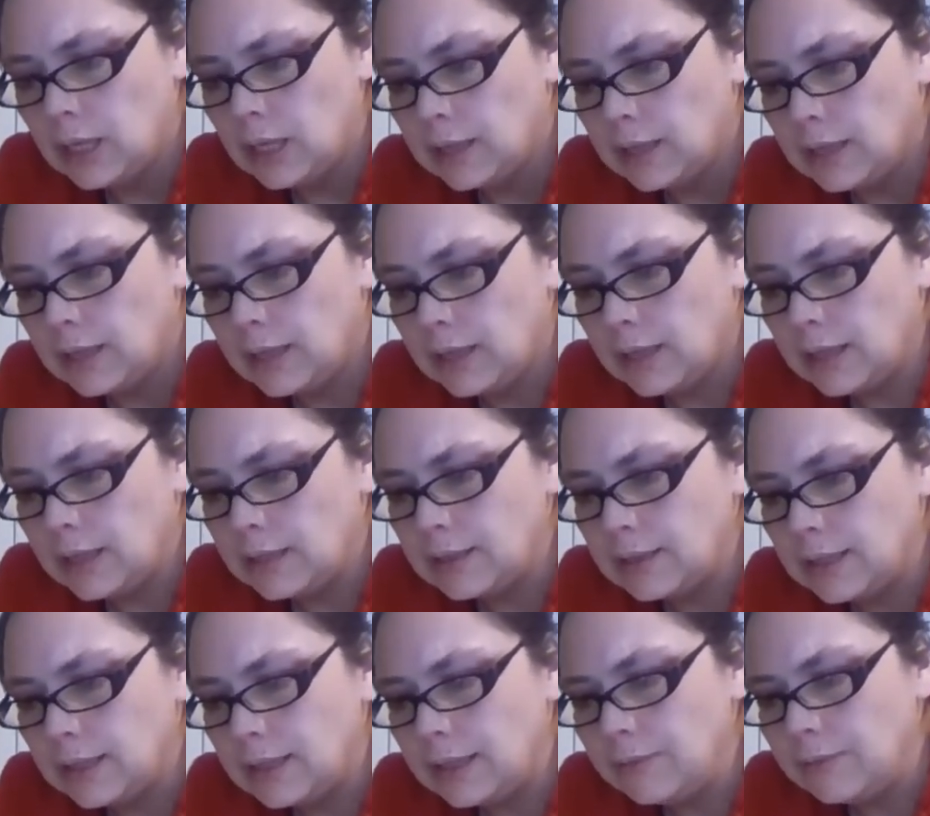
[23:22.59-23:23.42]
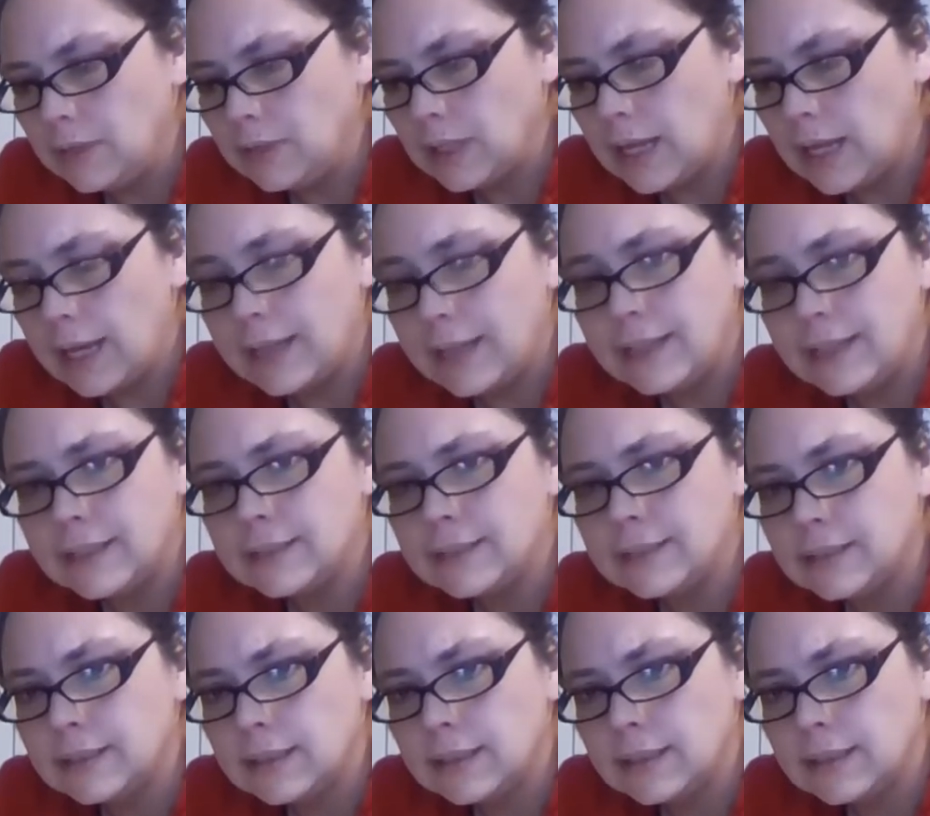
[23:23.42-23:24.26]
The evil eye
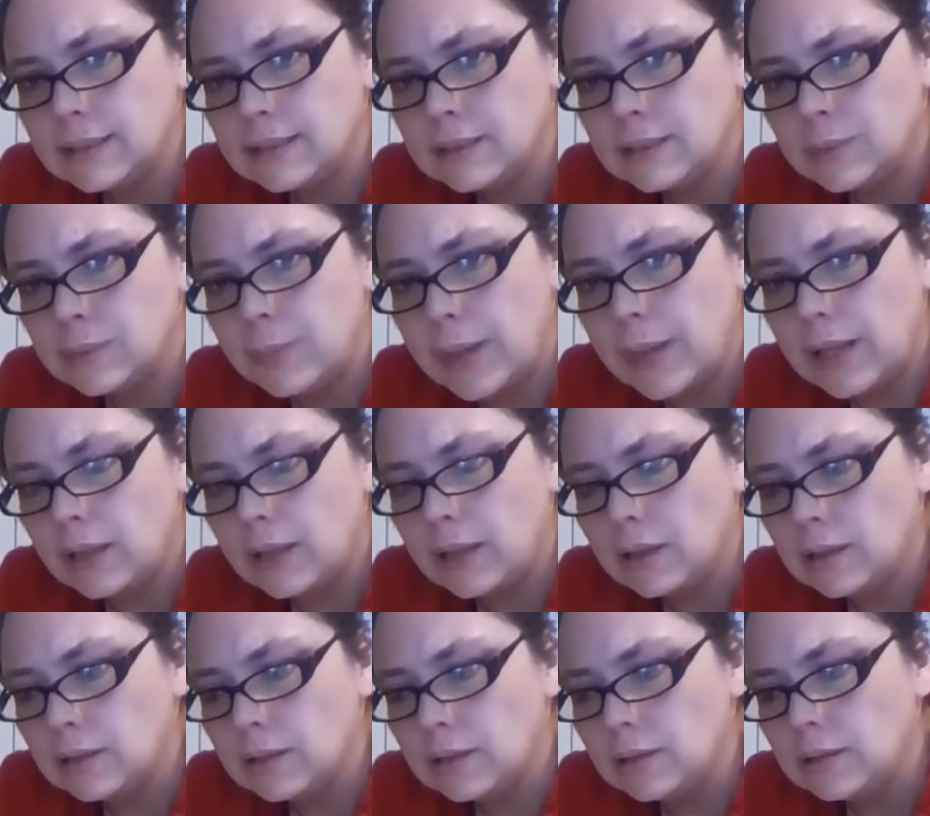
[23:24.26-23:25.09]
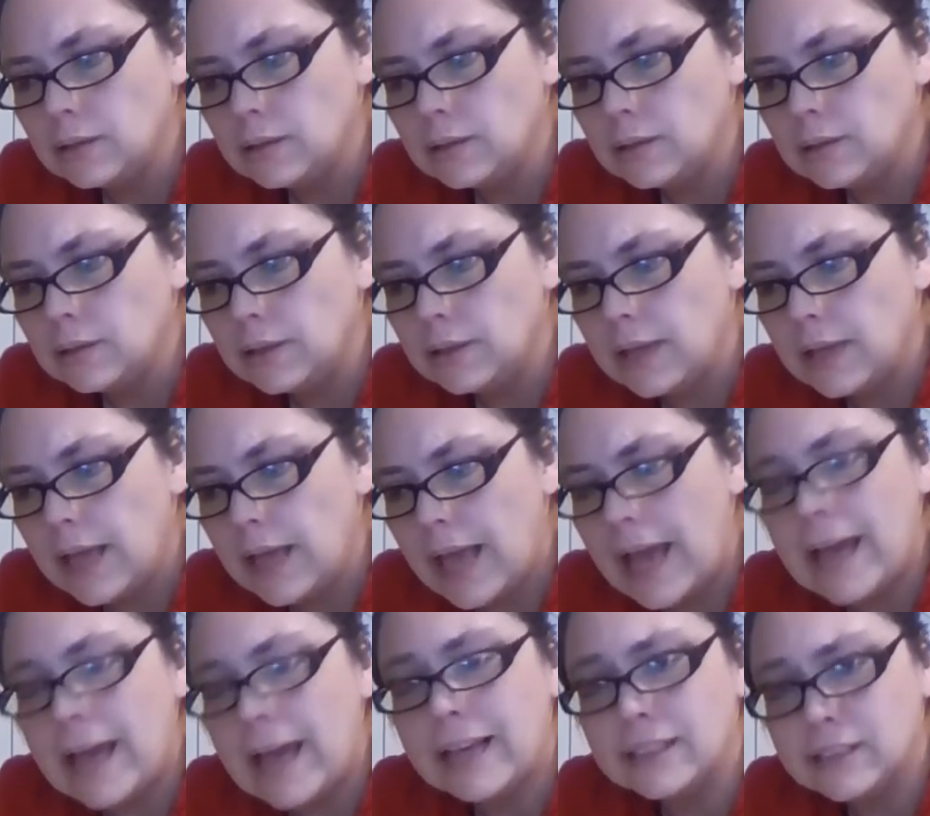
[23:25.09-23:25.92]
isn't a spell
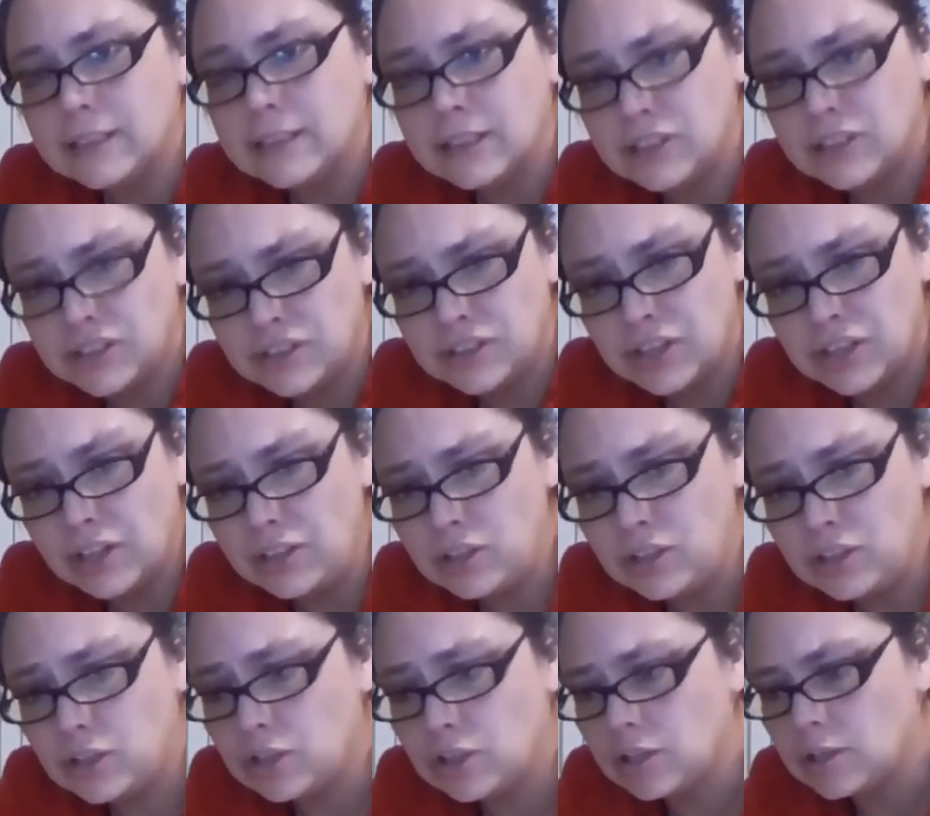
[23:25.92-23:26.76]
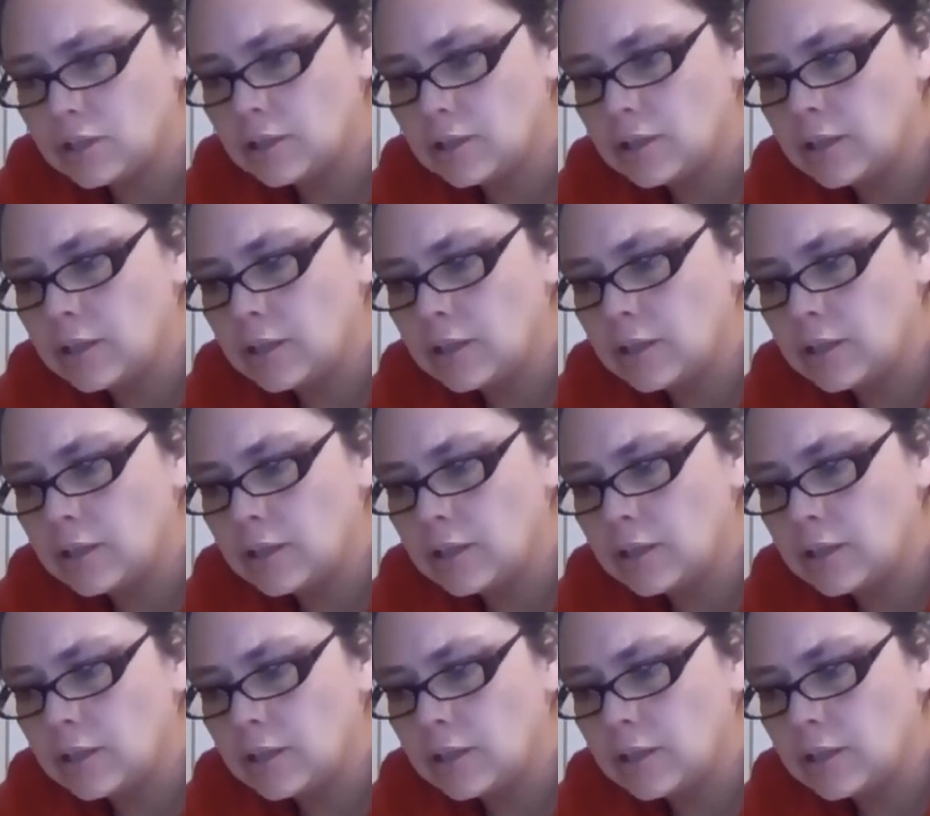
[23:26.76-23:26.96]
as such.